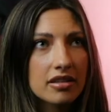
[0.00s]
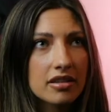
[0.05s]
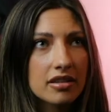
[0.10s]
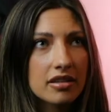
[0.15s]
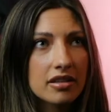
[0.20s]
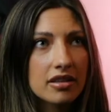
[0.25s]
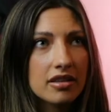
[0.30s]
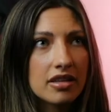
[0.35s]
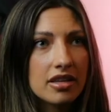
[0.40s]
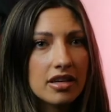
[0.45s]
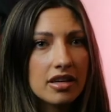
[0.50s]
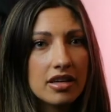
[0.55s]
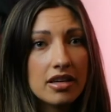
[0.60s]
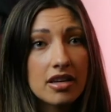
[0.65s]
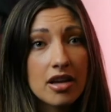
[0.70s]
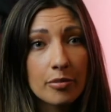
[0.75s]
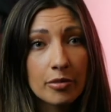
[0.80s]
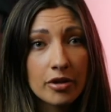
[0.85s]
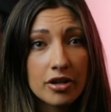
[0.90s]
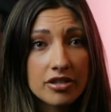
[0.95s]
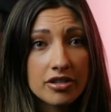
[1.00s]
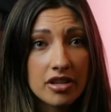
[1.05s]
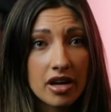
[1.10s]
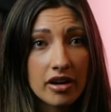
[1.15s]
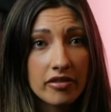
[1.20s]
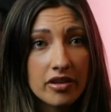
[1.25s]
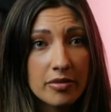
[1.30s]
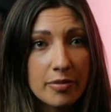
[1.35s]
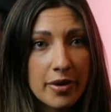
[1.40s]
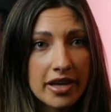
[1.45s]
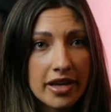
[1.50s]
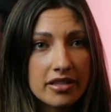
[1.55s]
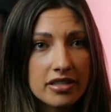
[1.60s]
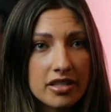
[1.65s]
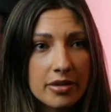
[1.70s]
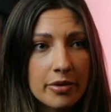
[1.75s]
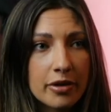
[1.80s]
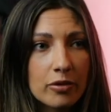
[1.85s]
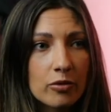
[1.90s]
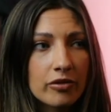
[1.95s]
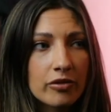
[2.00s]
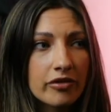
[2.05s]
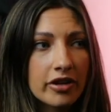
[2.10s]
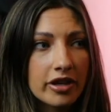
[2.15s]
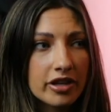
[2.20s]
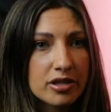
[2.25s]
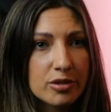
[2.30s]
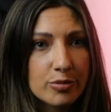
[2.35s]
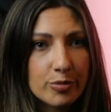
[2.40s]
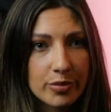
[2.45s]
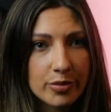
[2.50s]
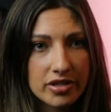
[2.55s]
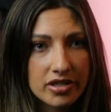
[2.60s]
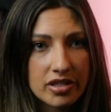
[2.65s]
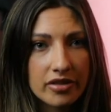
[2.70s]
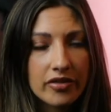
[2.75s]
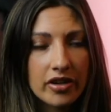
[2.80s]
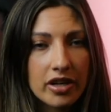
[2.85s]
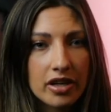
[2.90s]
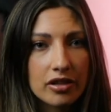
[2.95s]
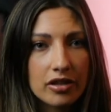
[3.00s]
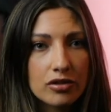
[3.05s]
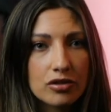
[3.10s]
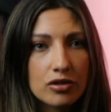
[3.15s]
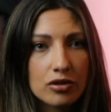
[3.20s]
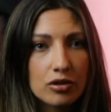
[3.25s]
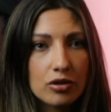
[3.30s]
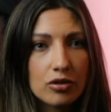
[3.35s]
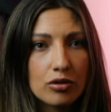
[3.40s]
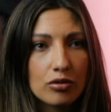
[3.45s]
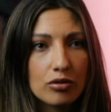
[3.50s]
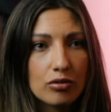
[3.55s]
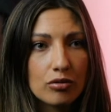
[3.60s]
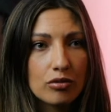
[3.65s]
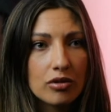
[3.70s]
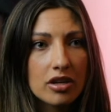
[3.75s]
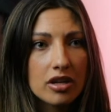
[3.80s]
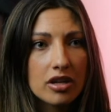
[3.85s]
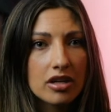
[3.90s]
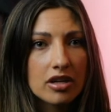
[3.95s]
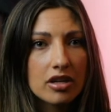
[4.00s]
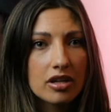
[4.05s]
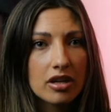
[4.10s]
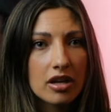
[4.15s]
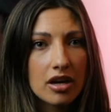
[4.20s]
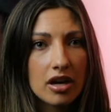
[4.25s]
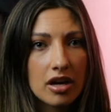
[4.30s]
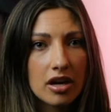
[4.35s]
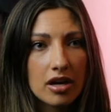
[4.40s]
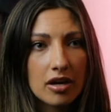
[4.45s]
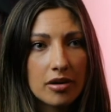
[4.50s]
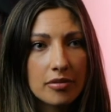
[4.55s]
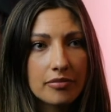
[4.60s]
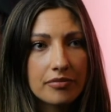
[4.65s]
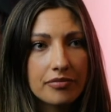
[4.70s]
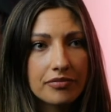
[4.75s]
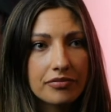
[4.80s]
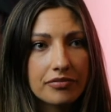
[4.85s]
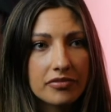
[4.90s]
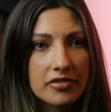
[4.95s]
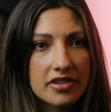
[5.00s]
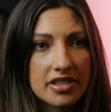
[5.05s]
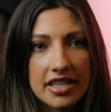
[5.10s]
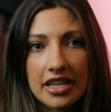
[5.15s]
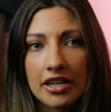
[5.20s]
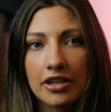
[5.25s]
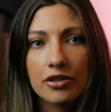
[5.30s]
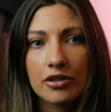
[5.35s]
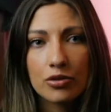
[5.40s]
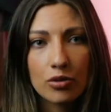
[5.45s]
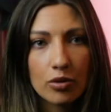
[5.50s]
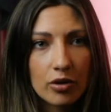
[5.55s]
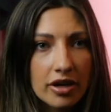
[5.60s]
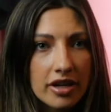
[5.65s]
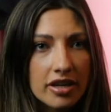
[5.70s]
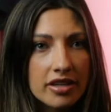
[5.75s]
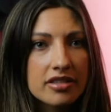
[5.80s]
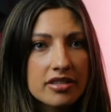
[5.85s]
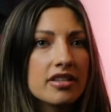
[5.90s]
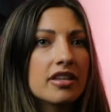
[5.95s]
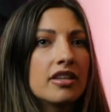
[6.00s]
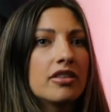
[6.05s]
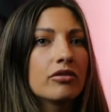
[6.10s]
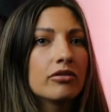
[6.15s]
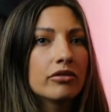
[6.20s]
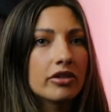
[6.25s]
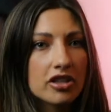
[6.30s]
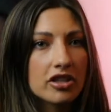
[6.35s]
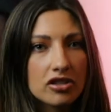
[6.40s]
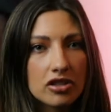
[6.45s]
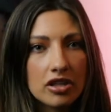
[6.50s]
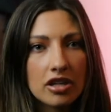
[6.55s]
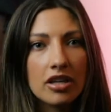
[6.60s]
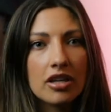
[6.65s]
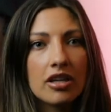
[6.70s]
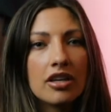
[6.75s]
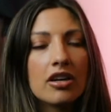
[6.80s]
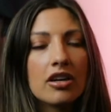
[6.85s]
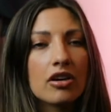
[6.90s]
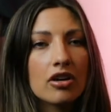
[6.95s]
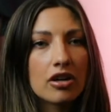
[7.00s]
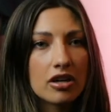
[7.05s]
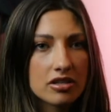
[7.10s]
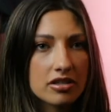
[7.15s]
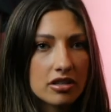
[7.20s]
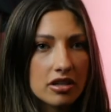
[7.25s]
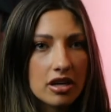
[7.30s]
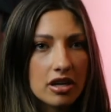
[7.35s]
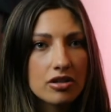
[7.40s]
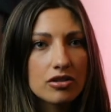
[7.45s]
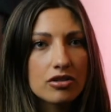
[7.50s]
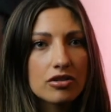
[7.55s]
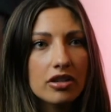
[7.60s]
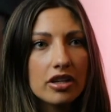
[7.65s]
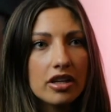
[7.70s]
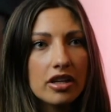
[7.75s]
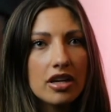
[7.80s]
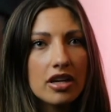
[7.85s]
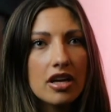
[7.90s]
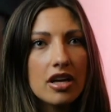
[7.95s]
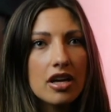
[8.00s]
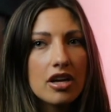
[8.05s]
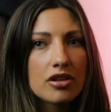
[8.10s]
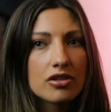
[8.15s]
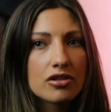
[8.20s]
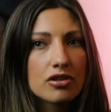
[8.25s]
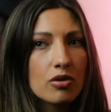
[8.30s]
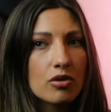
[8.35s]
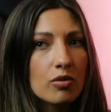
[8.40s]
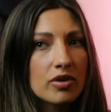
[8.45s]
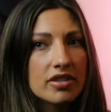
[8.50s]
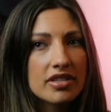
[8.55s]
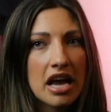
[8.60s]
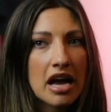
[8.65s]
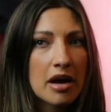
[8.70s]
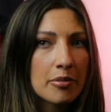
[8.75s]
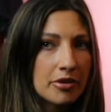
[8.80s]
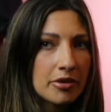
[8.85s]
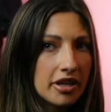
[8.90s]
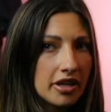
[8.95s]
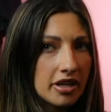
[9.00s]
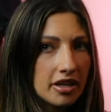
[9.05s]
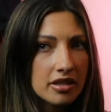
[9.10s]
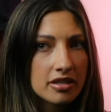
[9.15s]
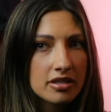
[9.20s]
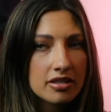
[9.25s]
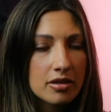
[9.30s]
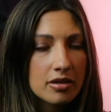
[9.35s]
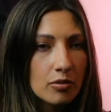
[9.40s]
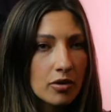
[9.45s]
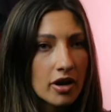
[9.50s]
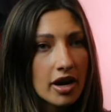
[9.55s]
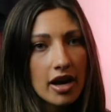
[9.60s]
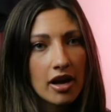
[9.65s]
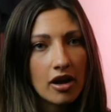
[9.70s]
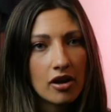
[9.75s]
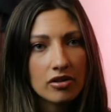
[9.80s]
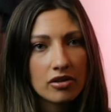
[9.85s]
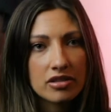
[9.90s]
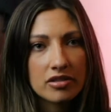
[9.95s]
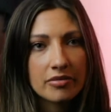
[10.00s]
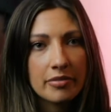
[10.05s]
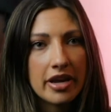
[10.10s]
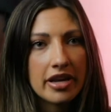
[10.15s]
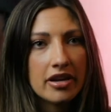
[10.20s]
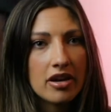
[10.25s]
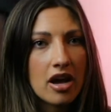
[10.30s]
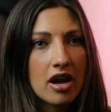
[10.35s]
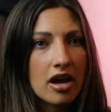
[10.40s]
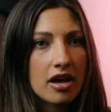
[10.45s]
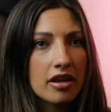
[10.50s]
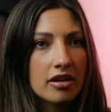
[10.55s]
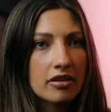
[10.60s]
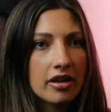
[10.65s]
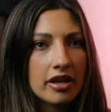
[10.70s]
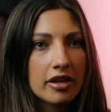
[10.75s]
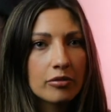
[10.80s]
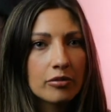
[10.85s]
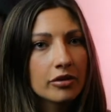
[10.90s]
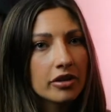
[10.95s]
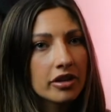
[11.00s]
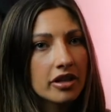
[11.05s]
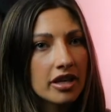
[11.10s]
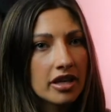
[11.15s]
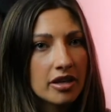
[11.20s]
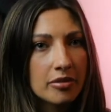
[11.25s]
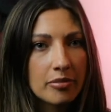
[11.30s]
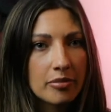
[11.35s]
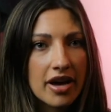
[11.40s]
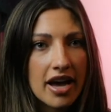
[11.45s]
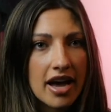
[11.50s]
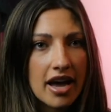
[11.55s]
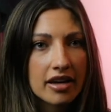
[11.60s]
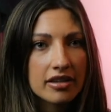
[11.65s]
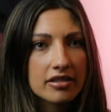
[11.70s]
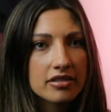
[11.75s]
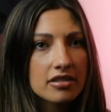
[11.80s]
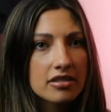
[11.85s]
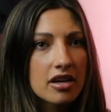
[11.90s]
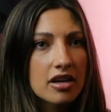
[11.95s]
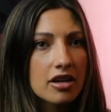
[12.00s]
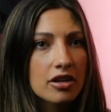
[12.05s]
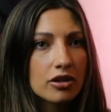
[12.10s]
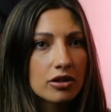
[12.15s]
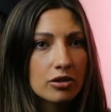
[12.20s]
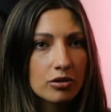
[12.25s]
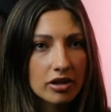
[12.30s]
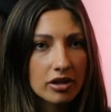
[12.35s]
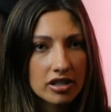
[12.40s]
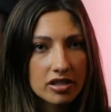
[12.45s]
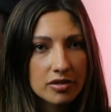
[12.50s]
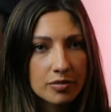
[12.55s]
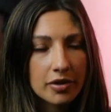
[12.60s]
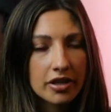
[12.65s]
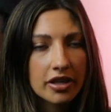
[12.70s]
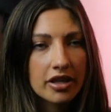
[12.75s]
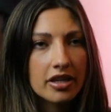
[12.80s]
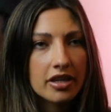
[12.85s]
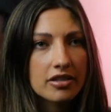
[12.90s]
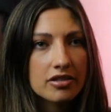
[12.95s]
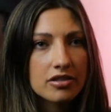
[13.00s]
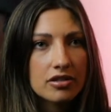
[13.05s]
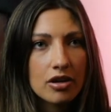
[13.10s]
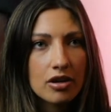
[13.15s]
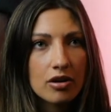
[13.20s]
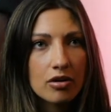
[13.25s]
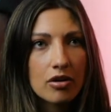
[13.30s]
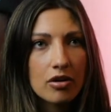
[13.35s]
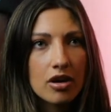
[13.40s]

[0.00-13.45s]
the numbers of the pandemic were very specific to territories in the region and across the country. So what's happening somewhere else may not really impact your experience. So,